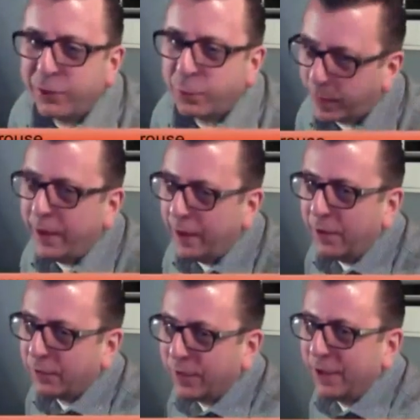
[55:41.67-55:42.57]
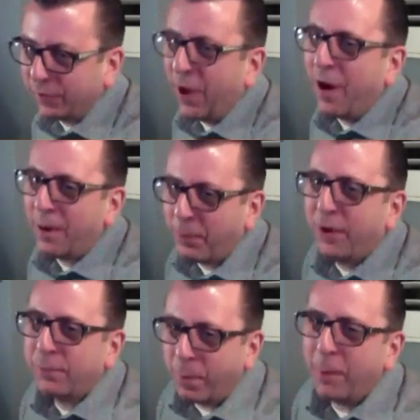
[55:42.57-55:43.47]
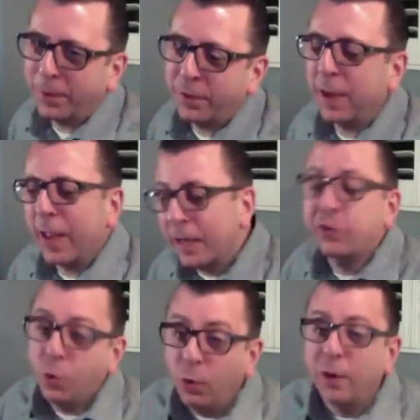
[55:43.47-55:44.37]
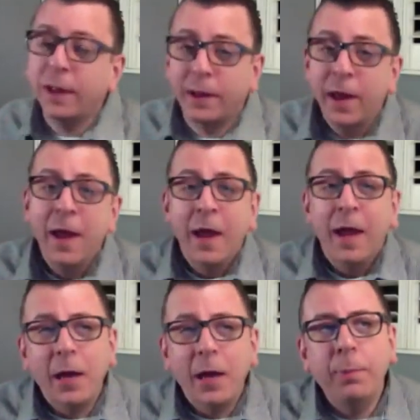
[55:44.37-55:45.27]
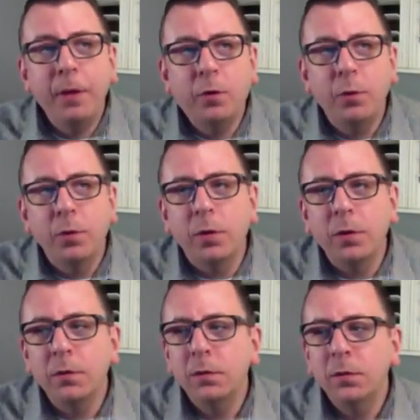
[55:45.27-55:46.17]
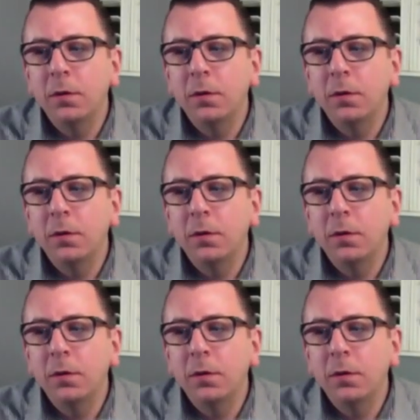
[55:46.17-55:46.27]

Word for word: That's what it is. It's the high-priced puppet thing, and it's cool. Like, it'll be cool.